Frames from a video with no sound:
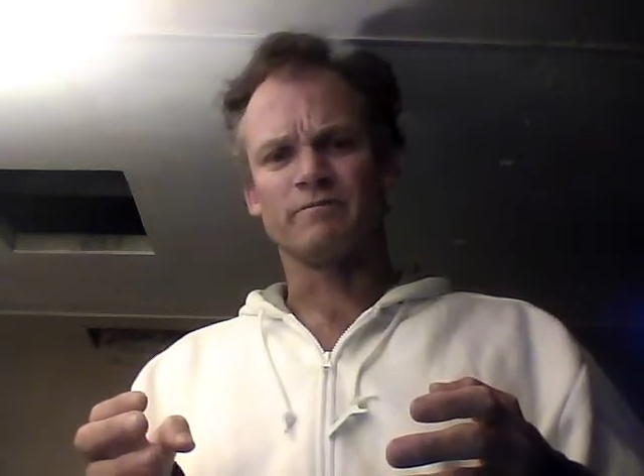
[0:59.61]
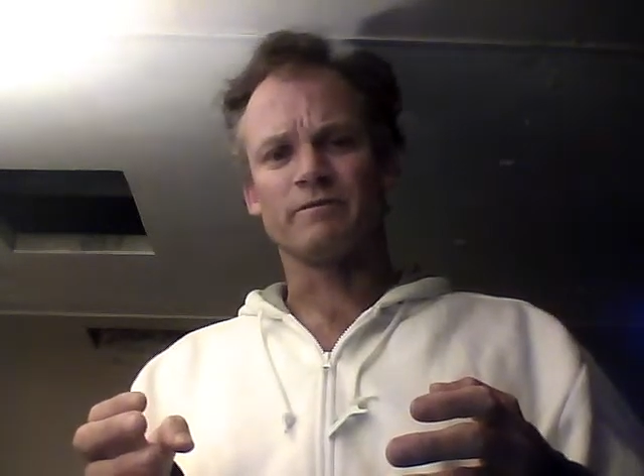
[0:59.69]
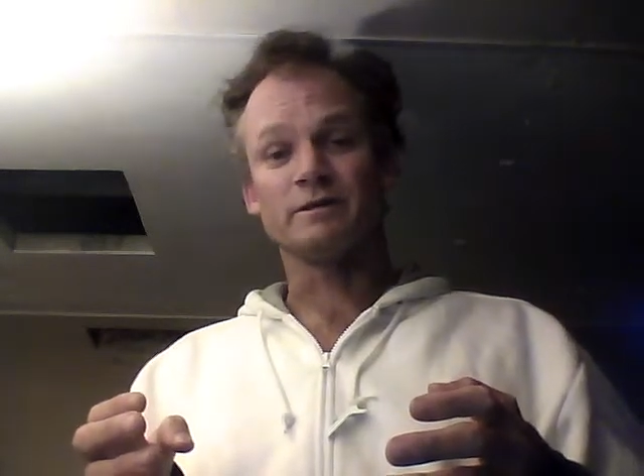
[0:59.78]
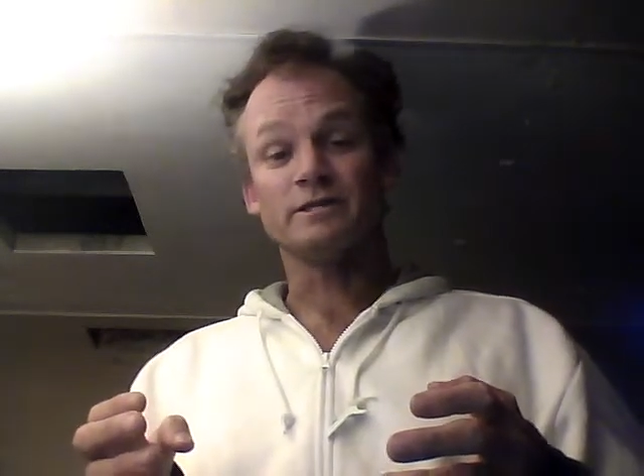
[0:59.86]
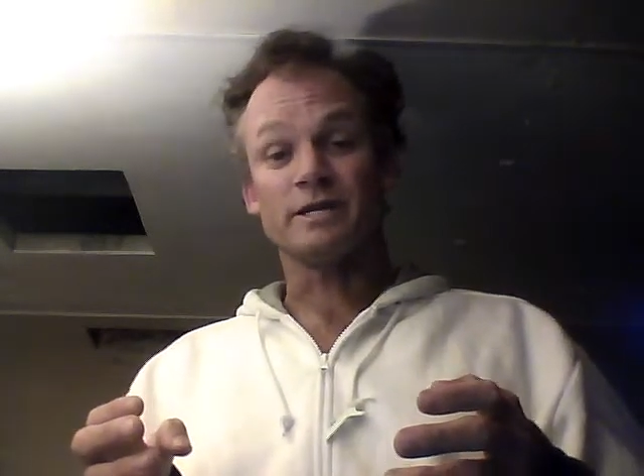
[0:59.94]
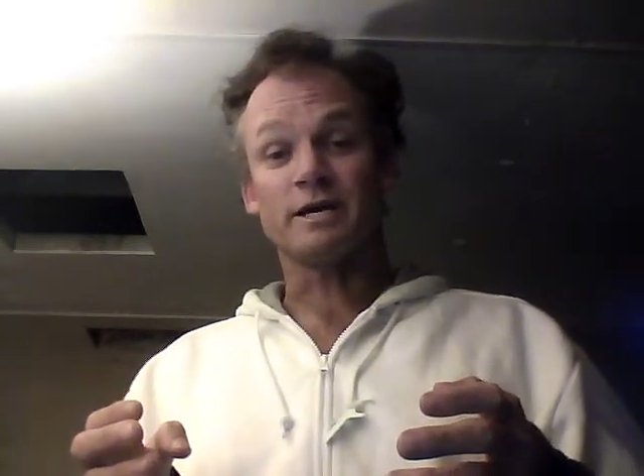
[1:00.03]

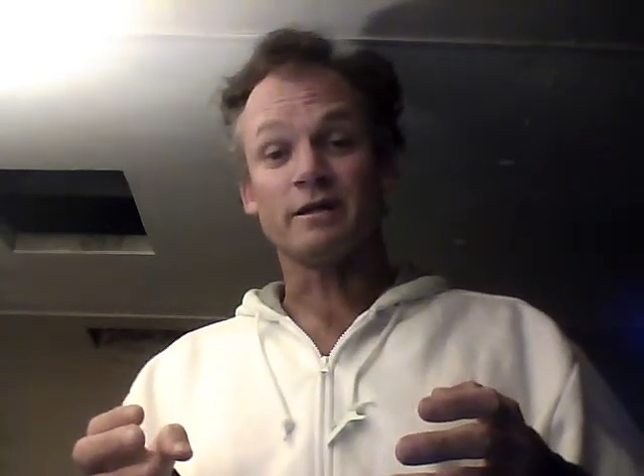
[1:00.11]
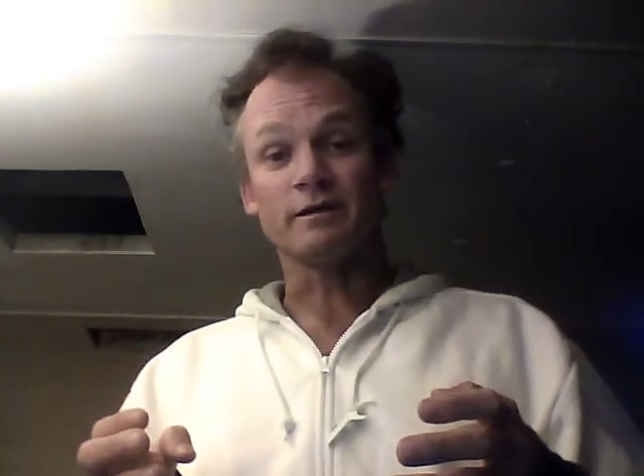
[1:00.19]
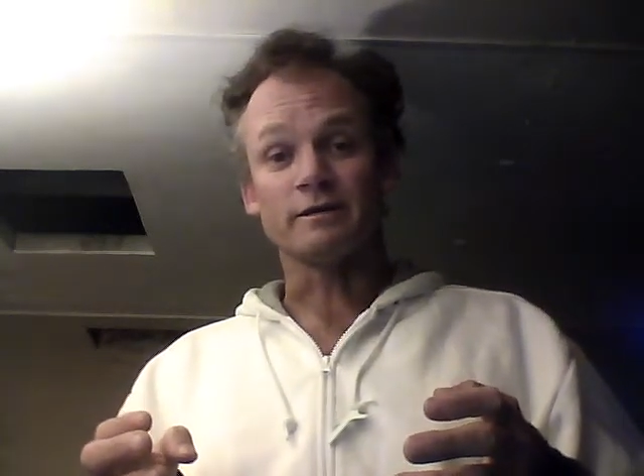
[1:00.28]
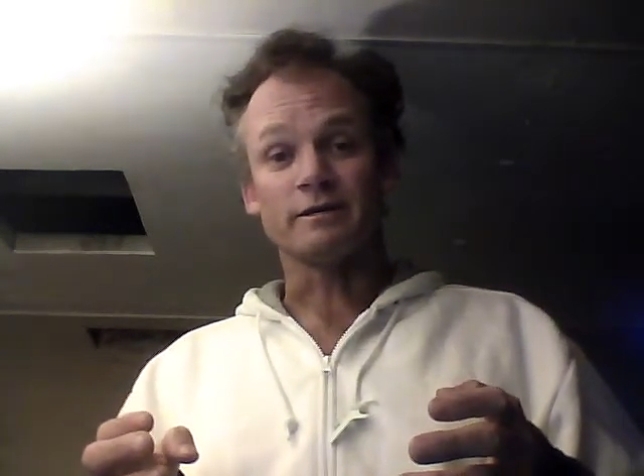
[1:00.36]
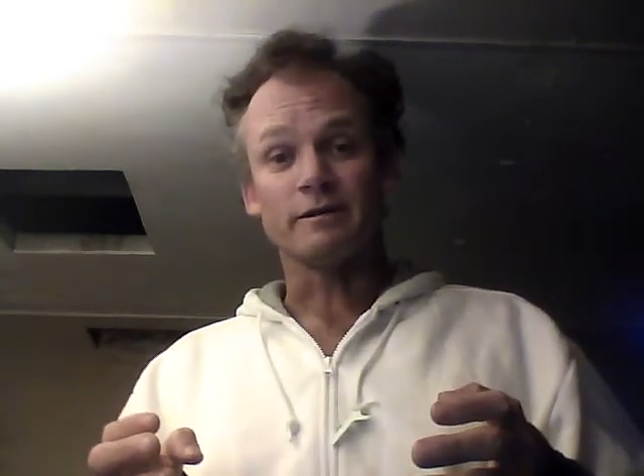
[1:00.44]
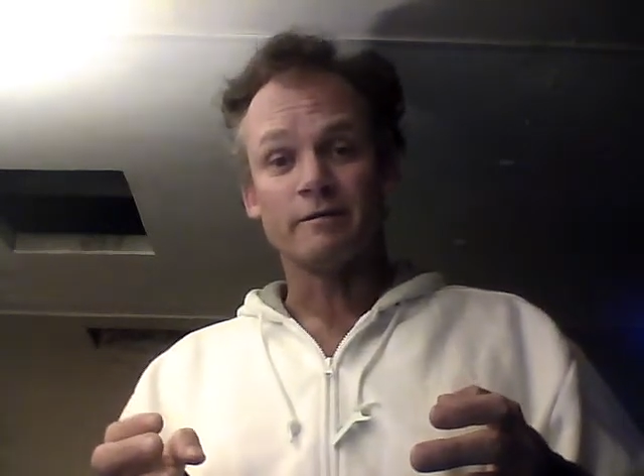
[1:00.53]

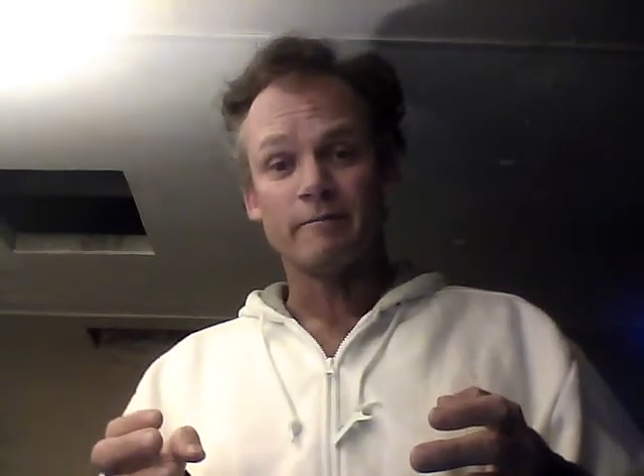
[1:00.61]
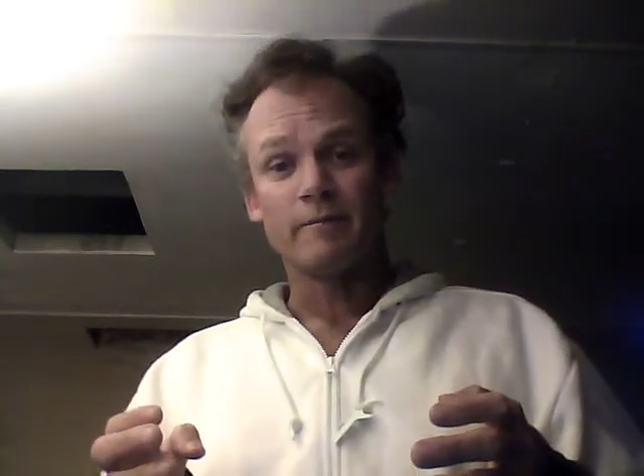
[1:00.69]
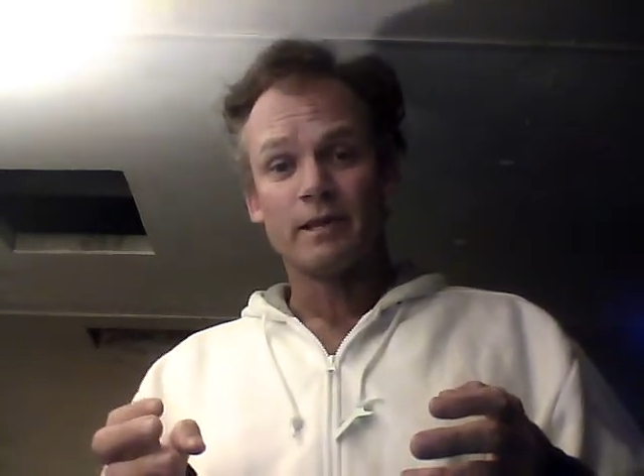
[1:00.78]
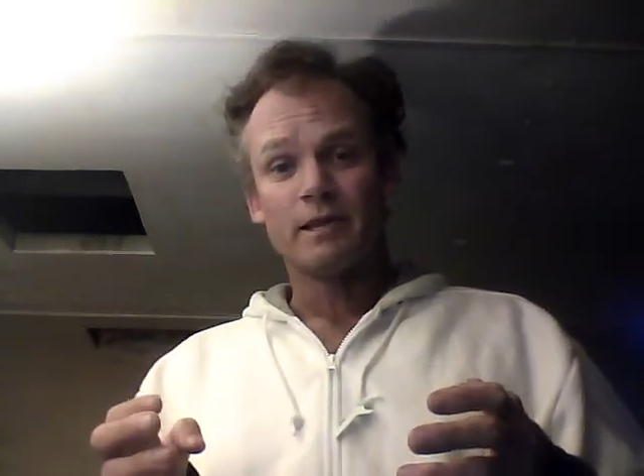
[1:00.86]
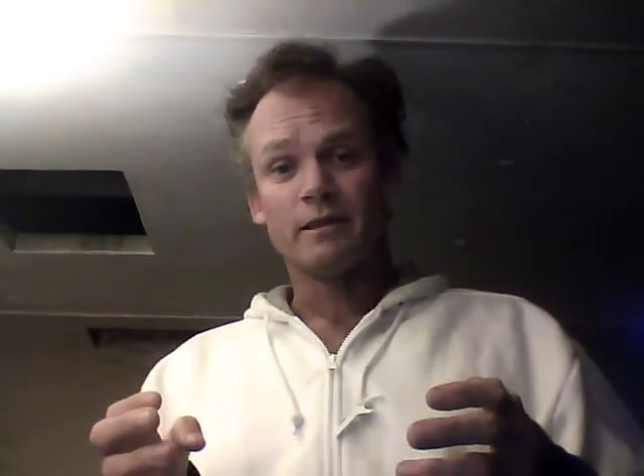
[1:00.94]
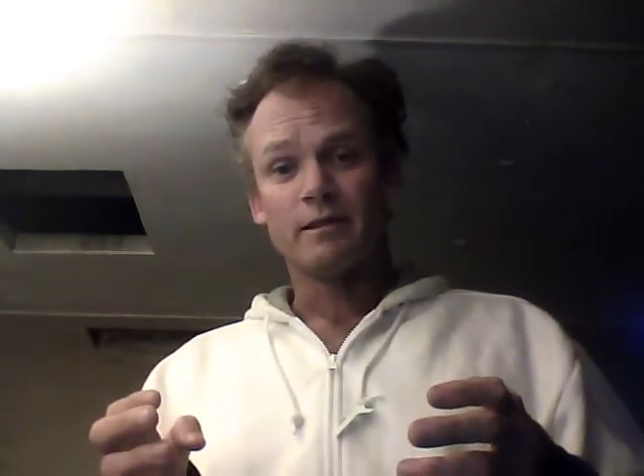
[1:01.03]
functionality
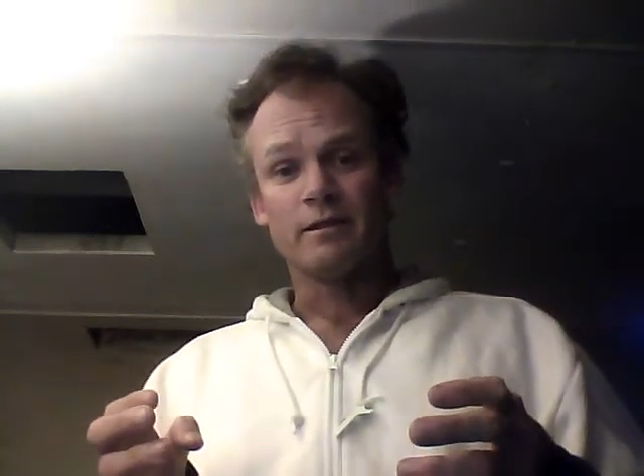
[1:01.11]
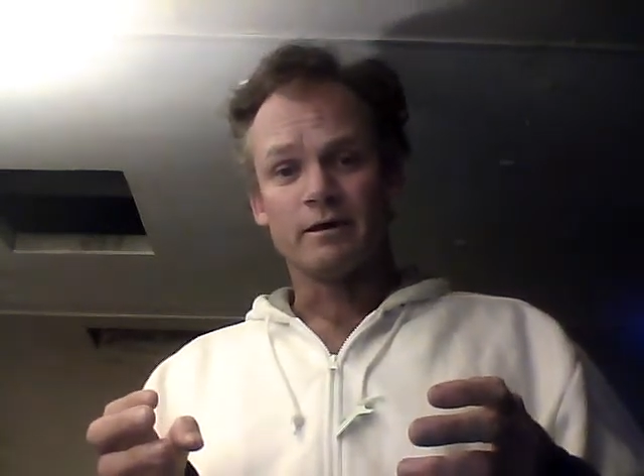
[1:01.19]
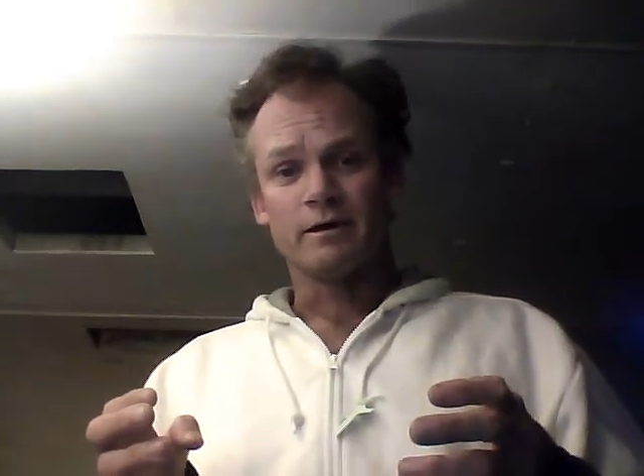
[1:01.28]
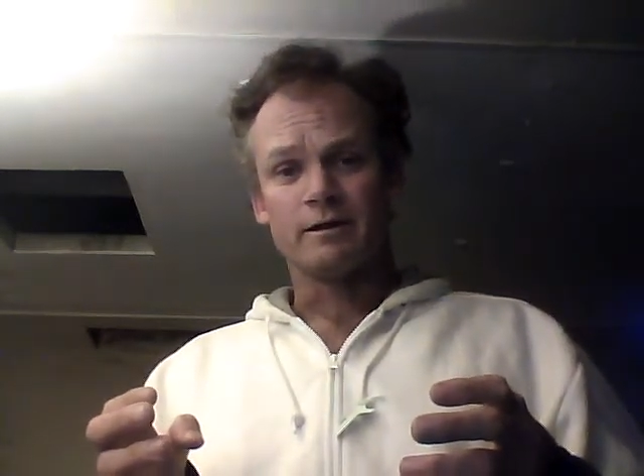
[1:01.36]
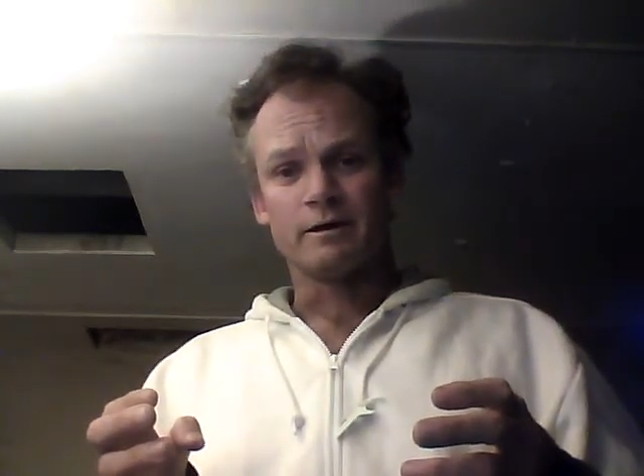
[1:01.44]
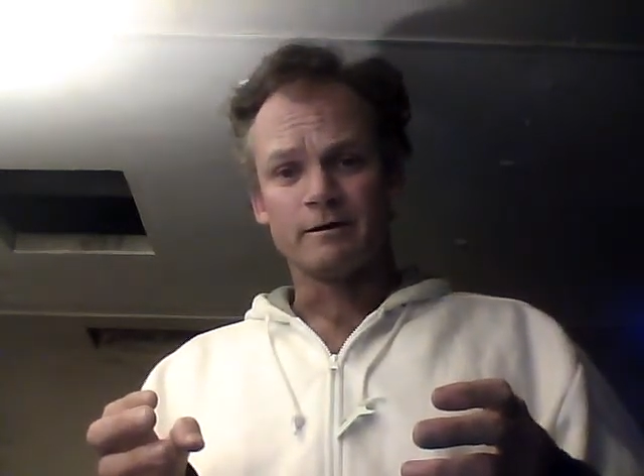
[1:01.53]

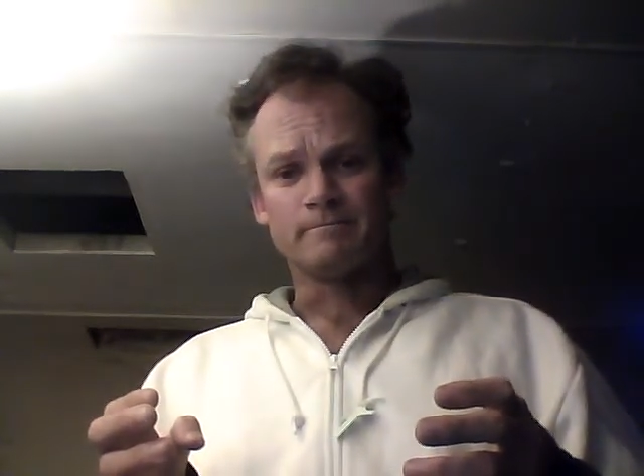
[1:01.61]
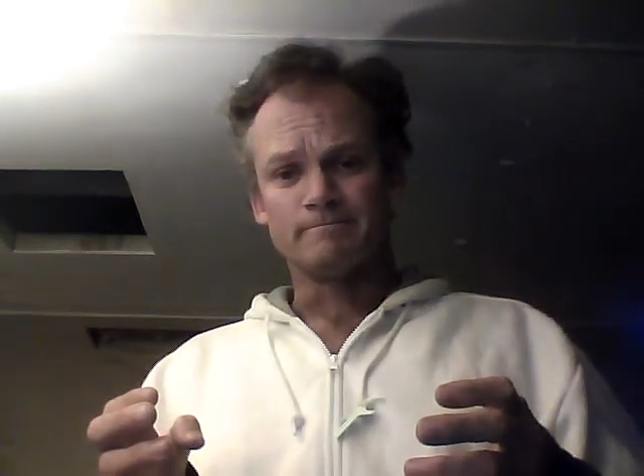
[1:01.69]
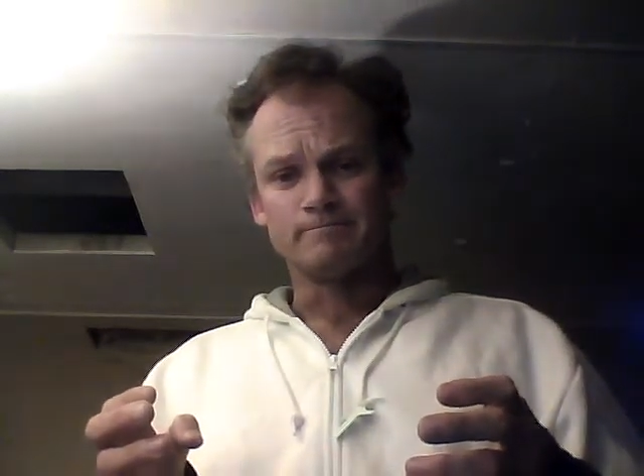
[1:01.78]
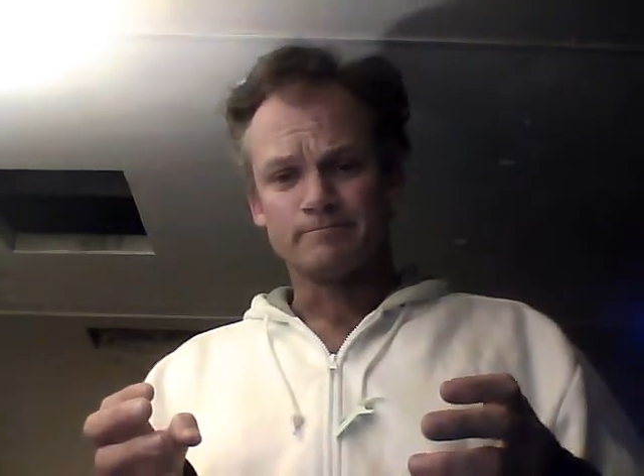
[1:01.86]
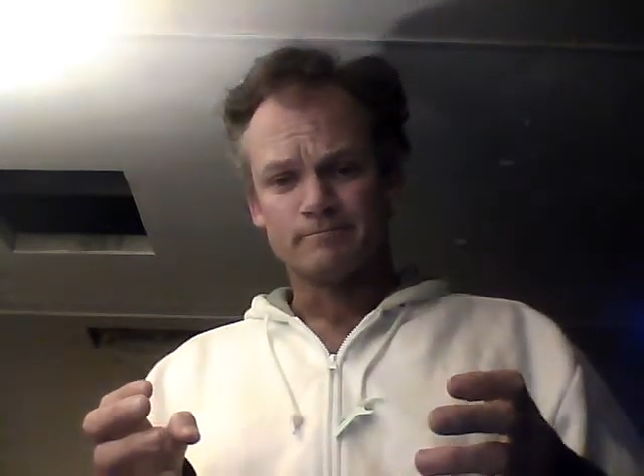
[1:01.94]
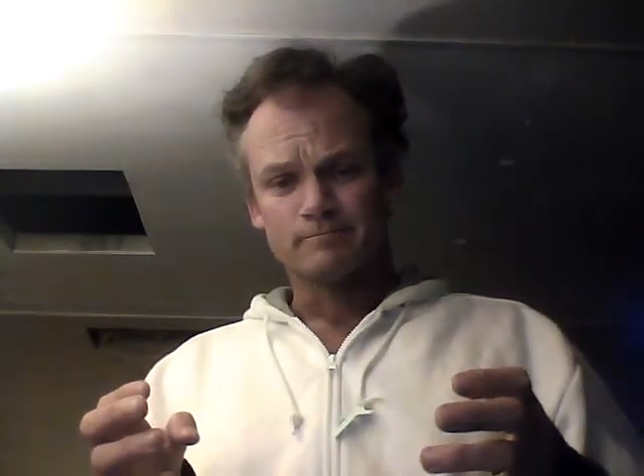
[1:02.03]
that um,